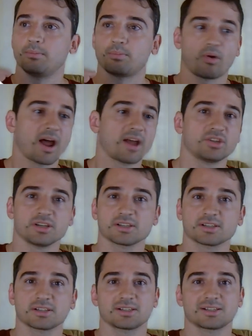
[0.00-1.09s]

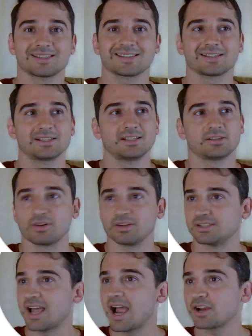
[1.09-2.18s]
projects,
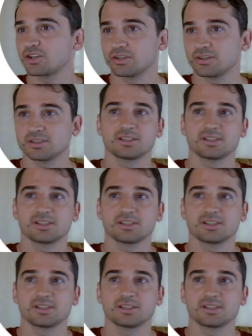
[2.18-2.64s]
transactions,